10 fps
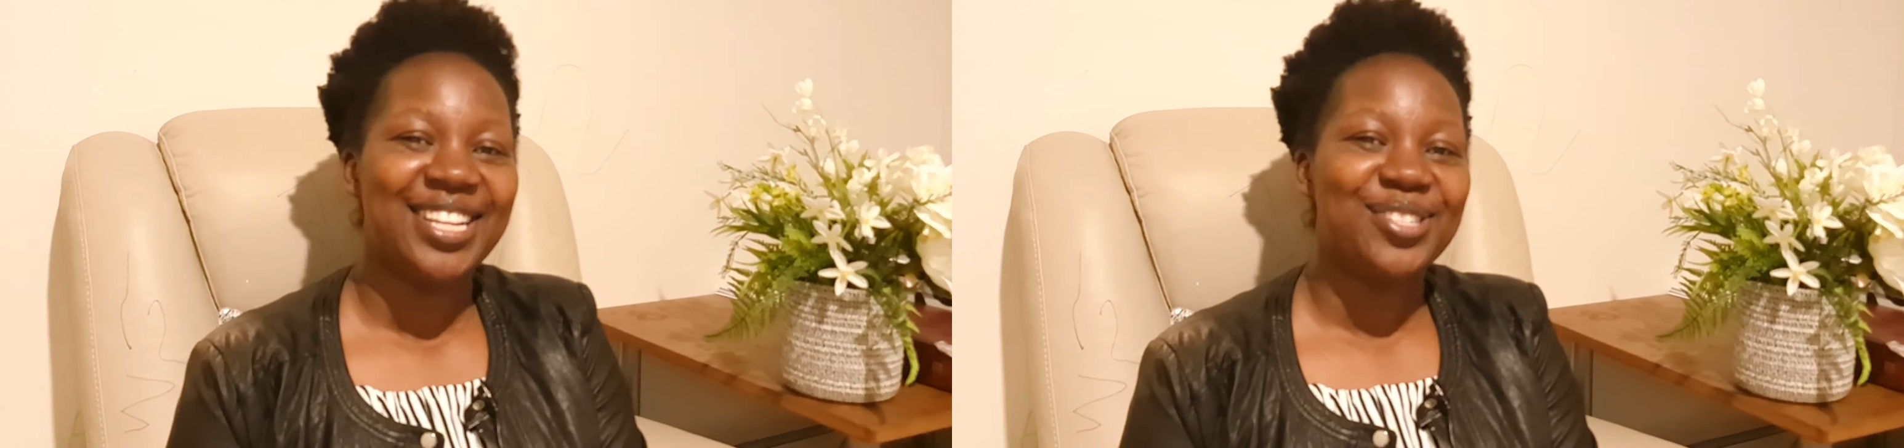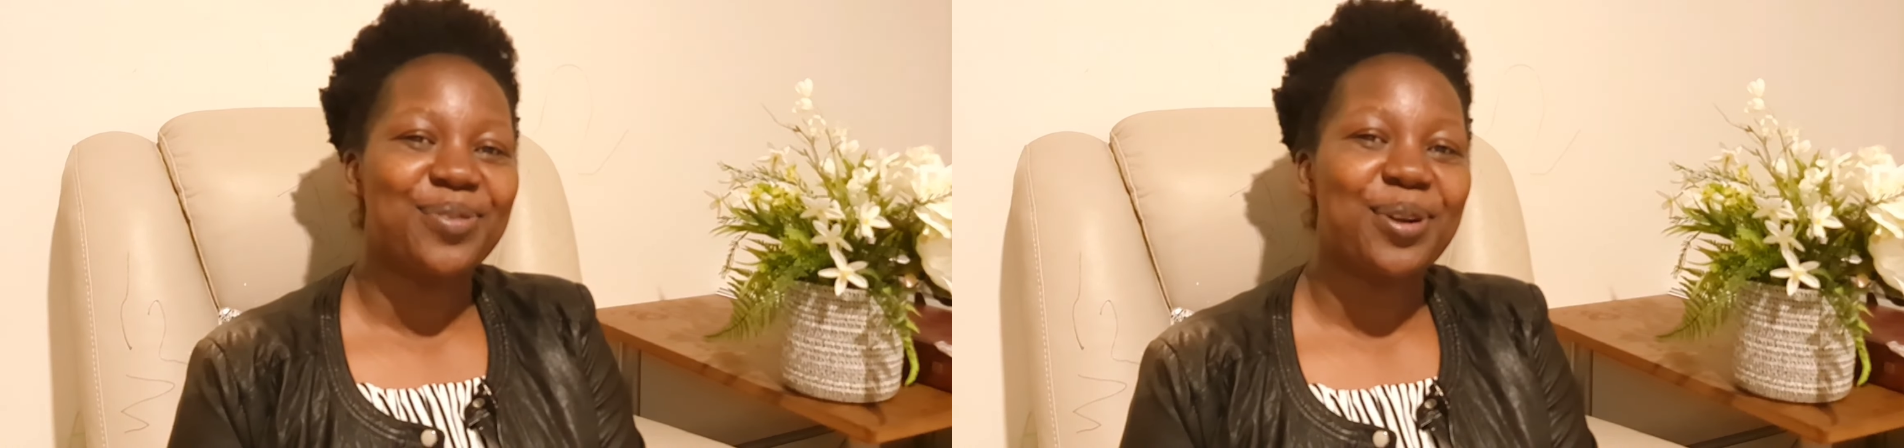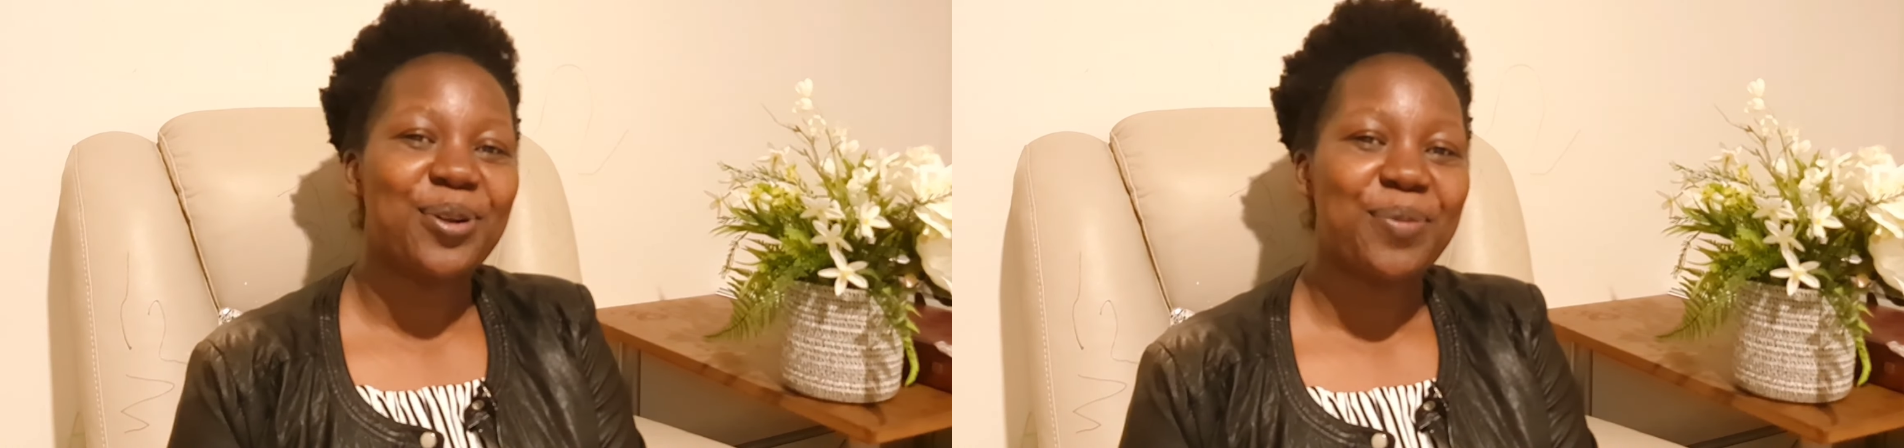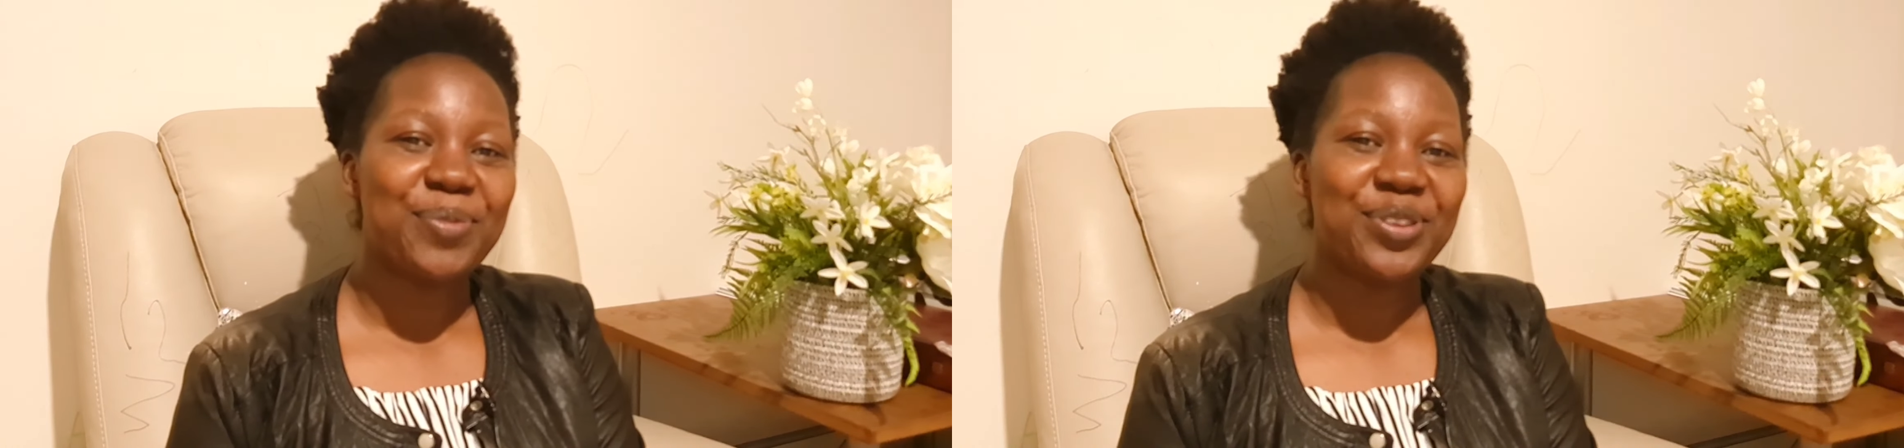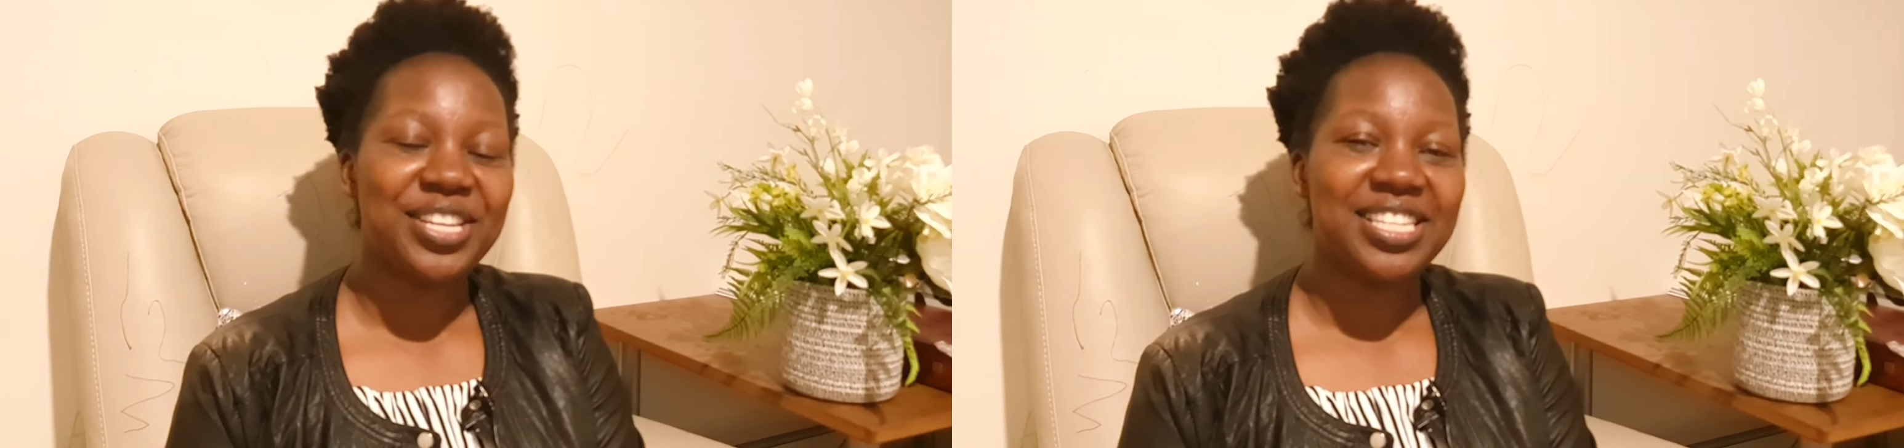to our
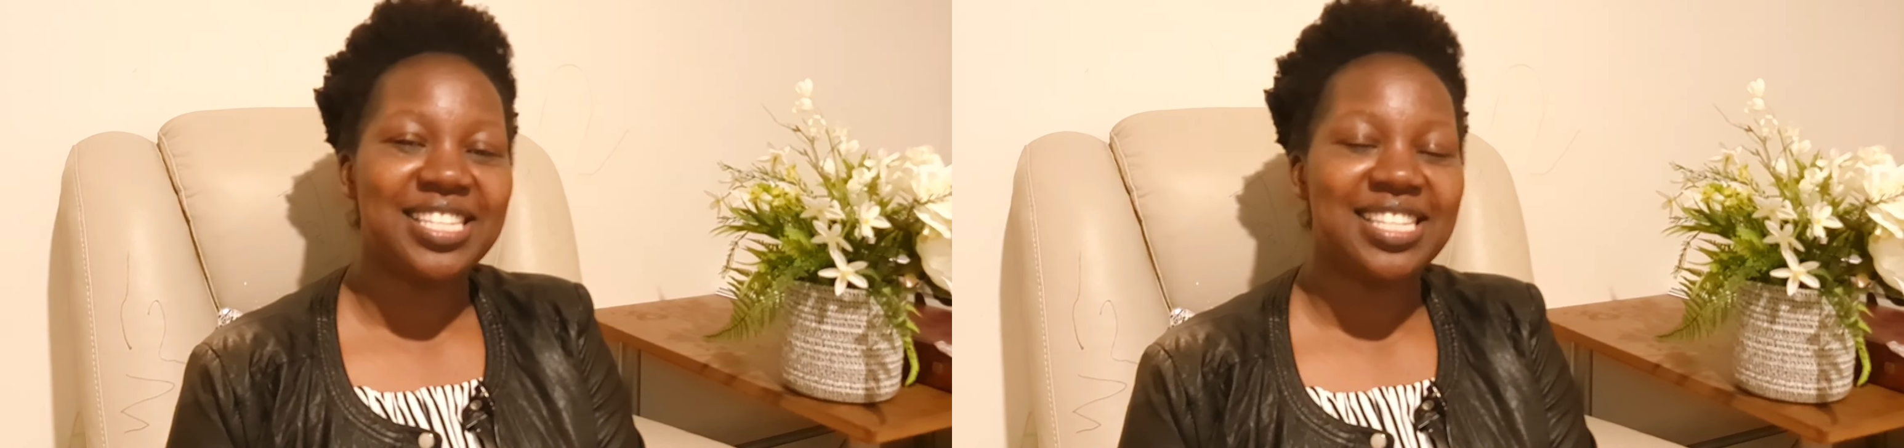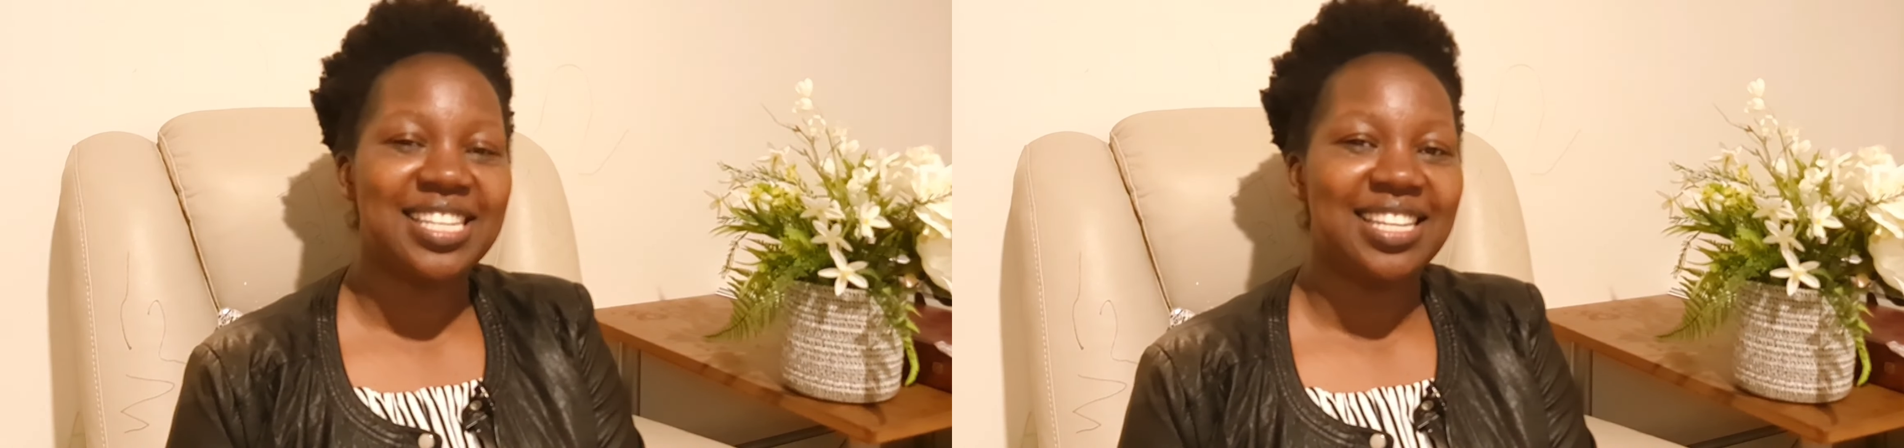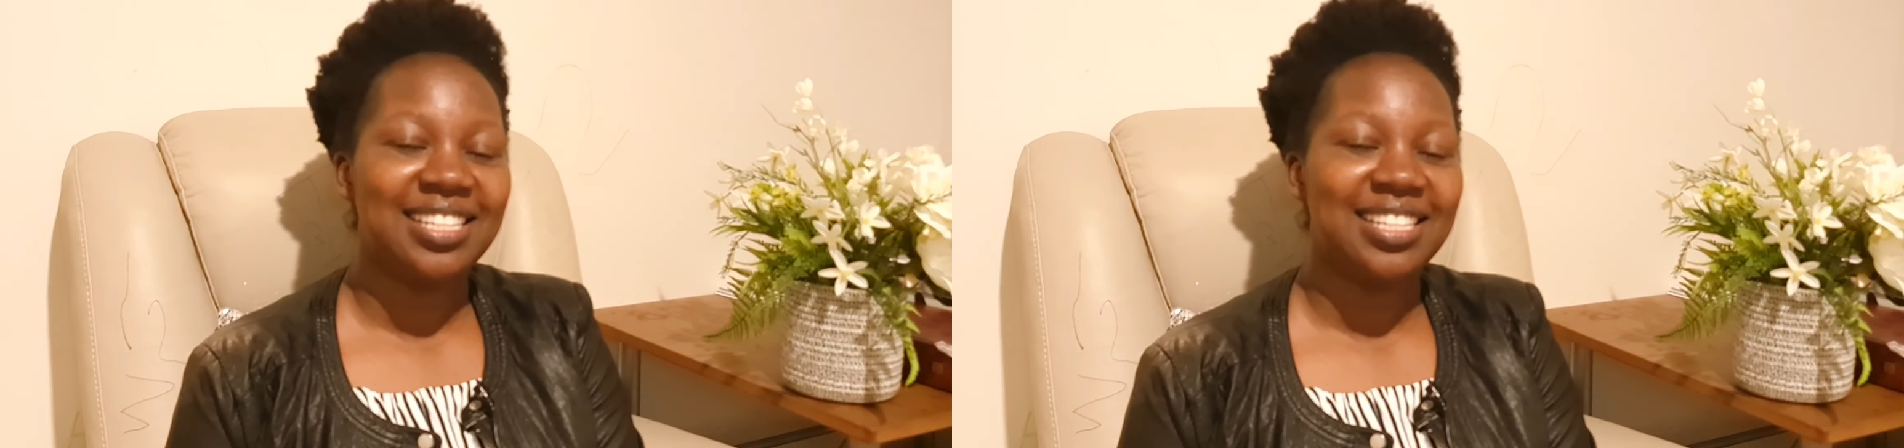community.